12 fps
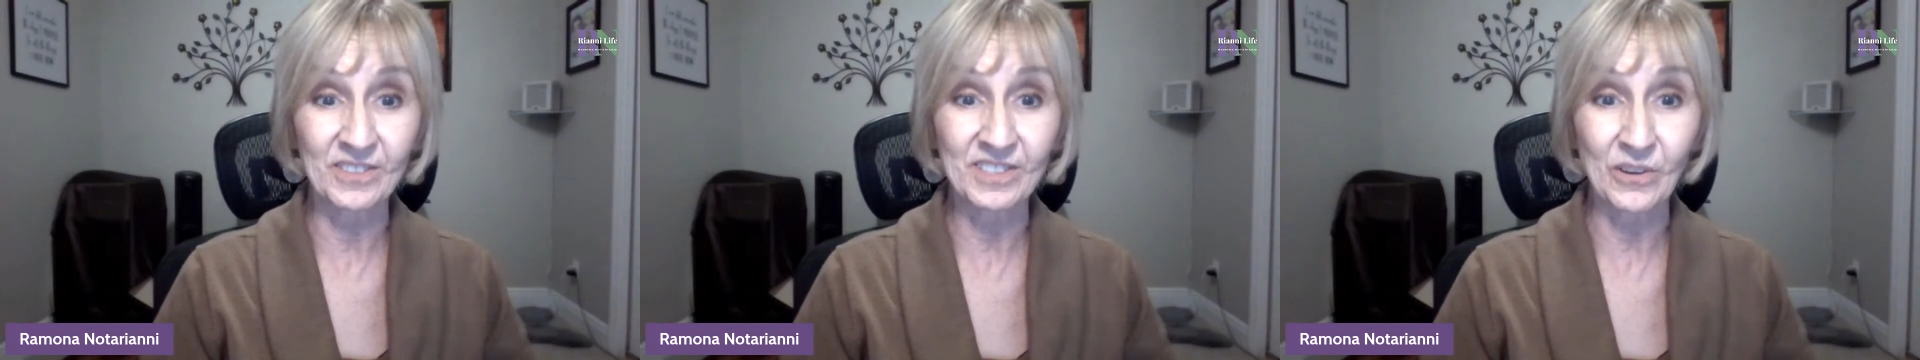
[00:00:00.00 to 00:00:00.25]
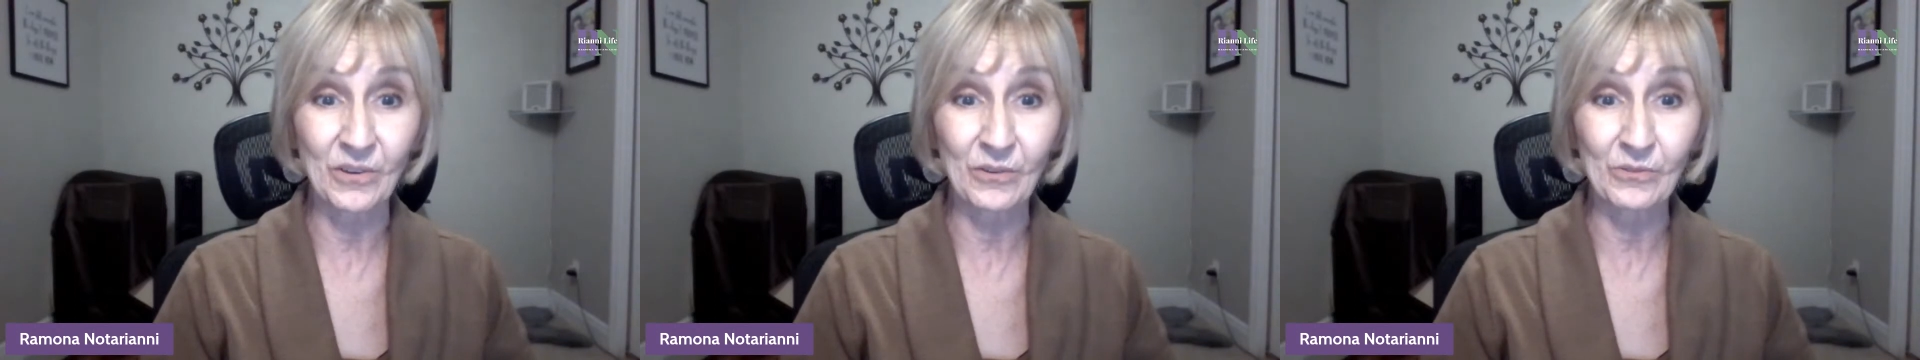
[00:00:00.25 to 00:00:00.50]

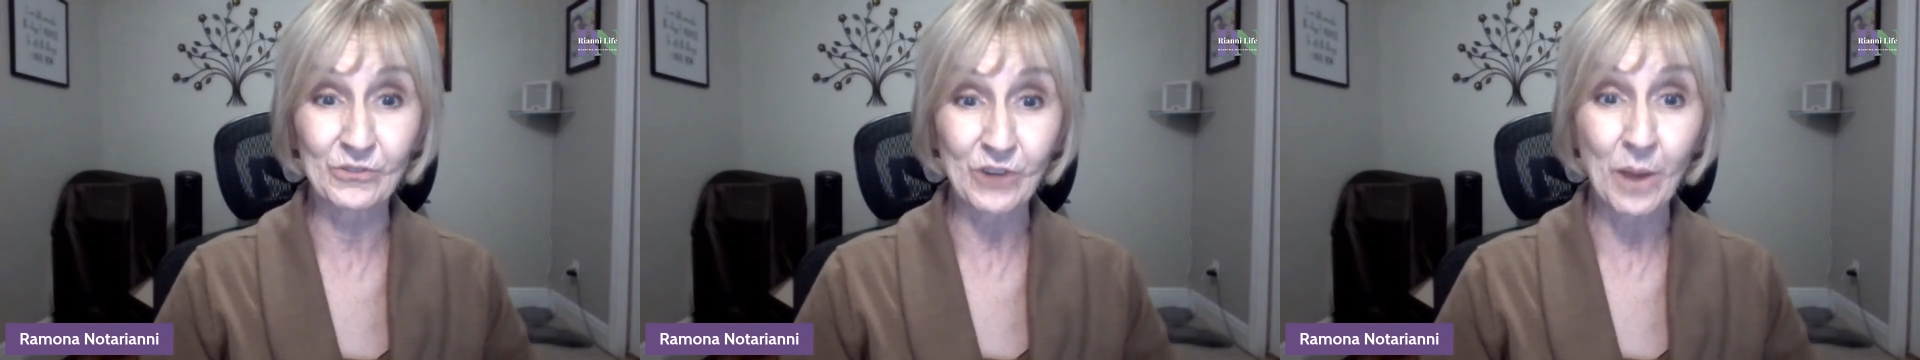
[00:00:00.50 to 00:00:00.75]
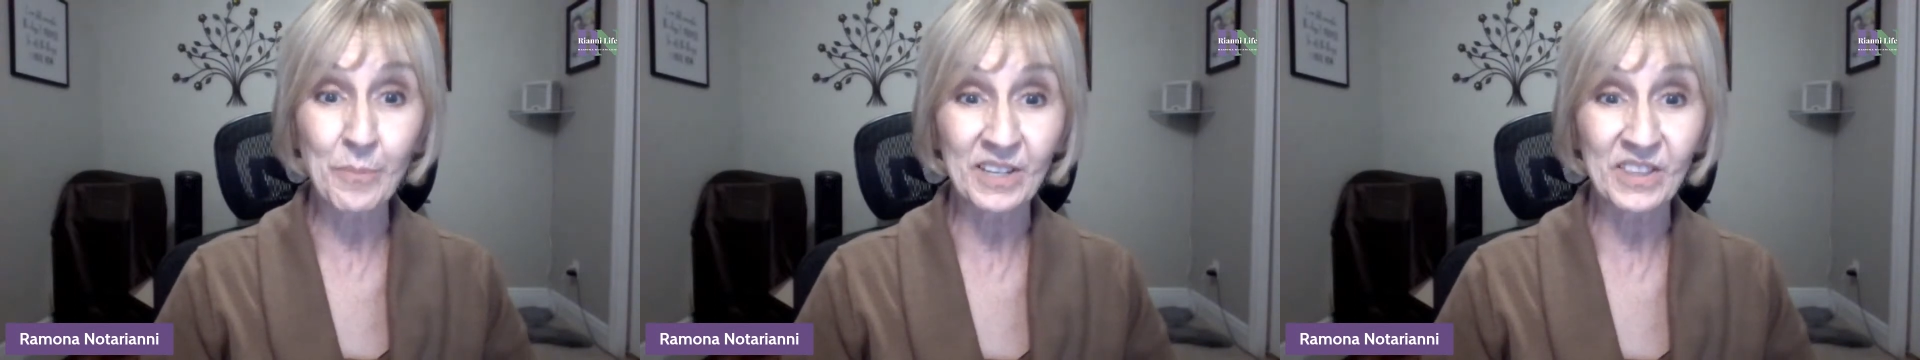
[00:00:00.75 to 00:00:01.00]
So
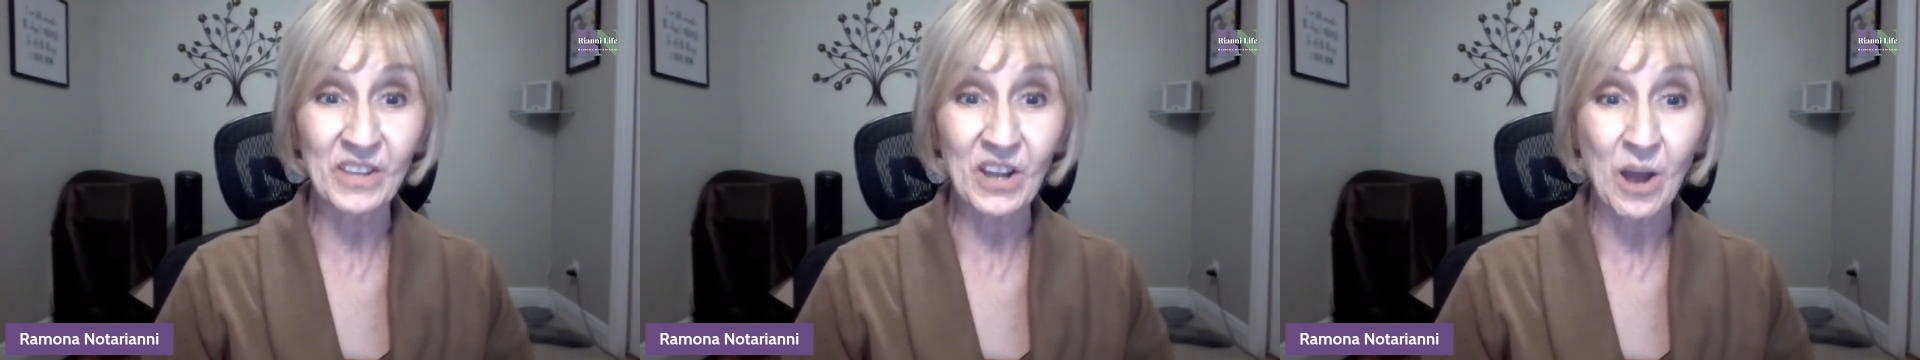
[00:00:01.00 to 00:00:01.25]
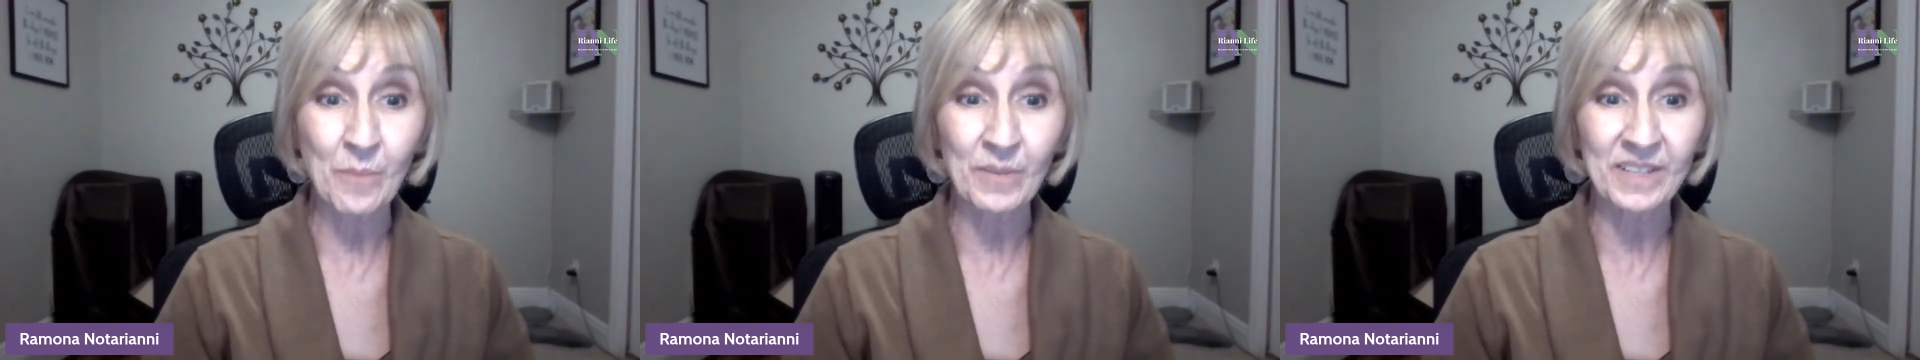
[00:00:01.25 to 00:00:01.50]
drop it in the
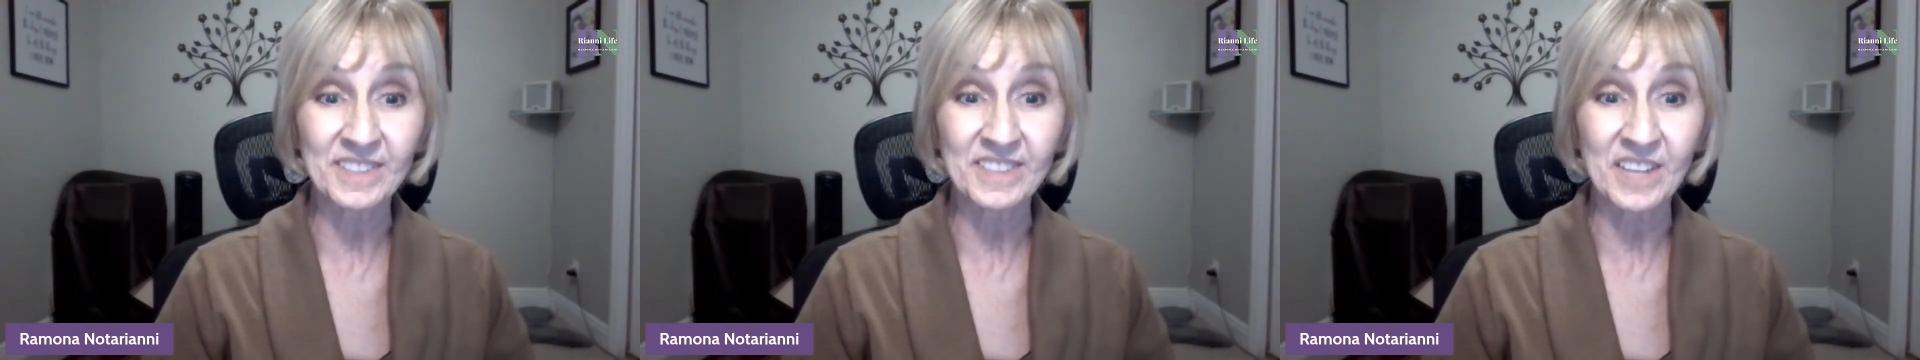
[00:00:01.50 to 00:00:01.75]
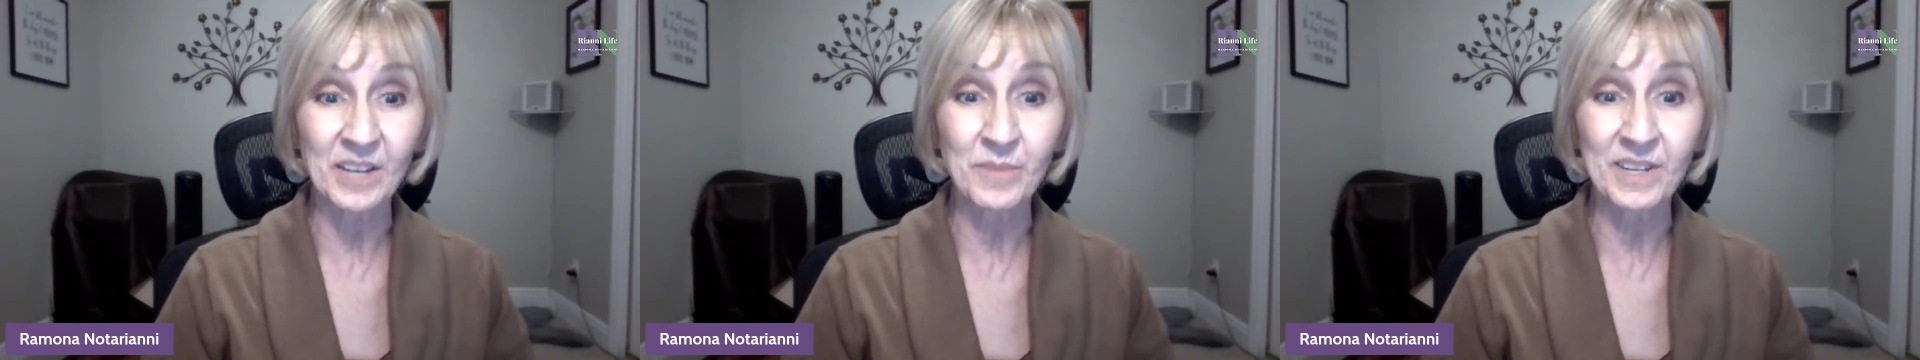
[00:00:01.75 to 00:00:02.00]
comments.
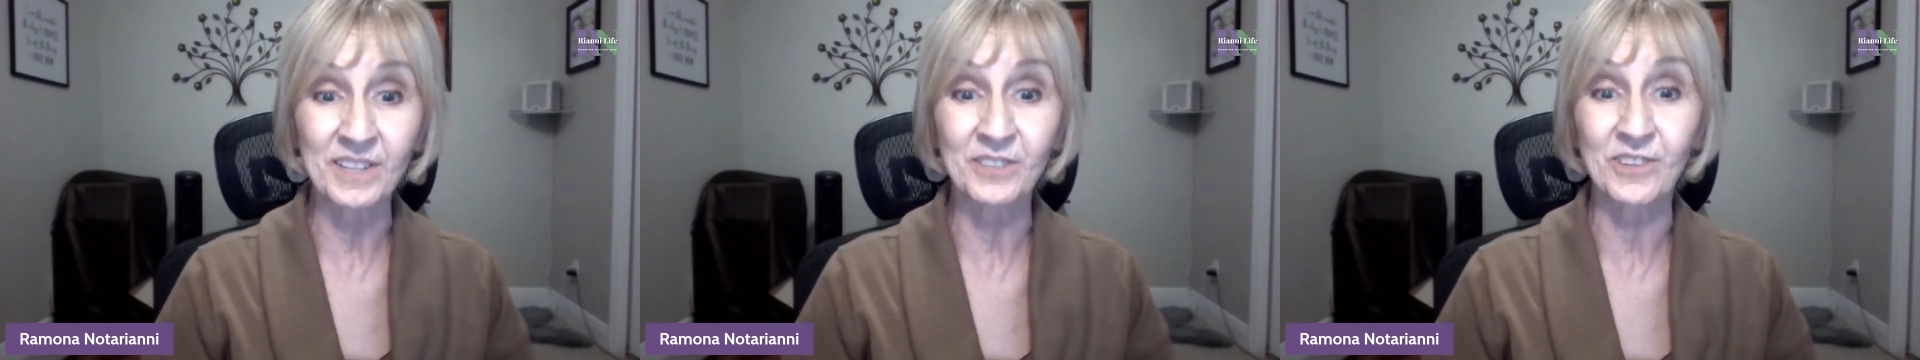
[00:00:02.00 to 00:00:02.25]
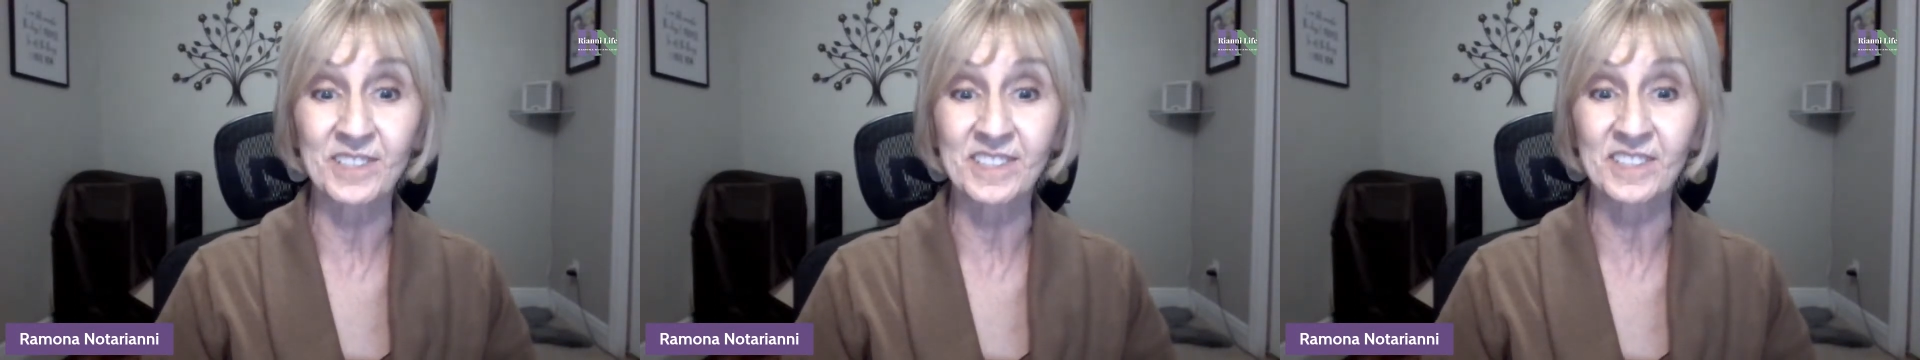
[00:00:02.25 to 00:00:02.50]
I'd be
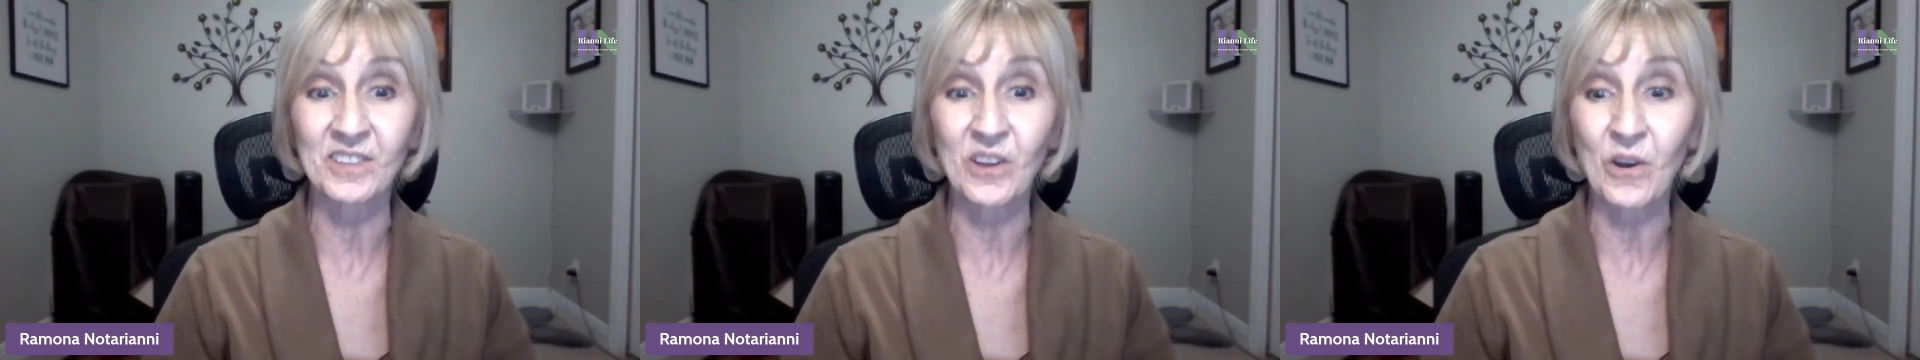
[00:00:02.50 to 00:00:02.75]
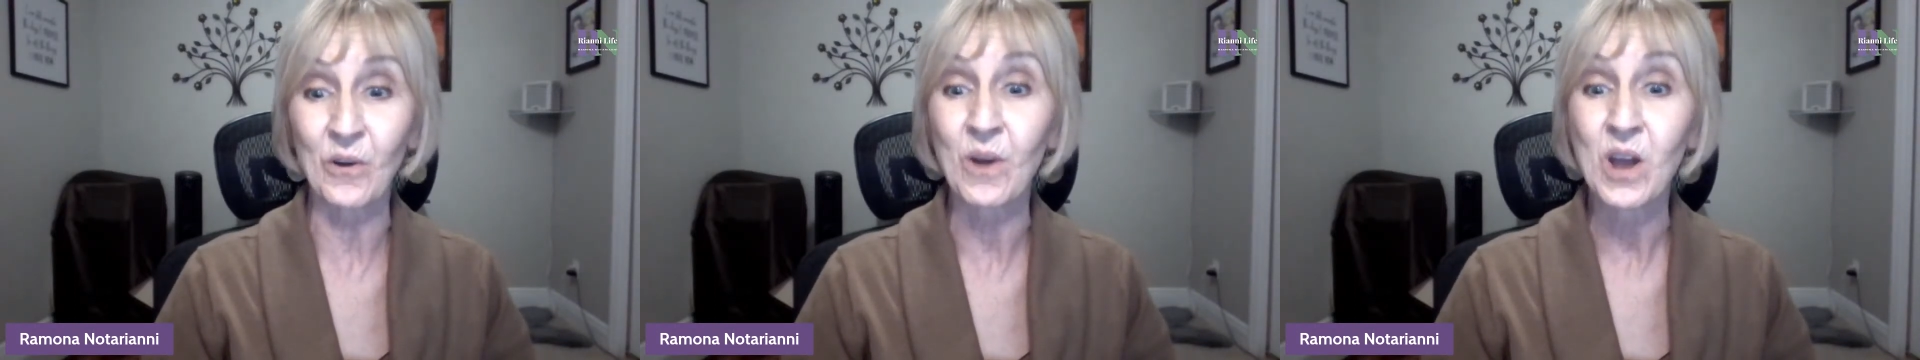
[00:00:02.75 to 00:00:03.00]
interested to know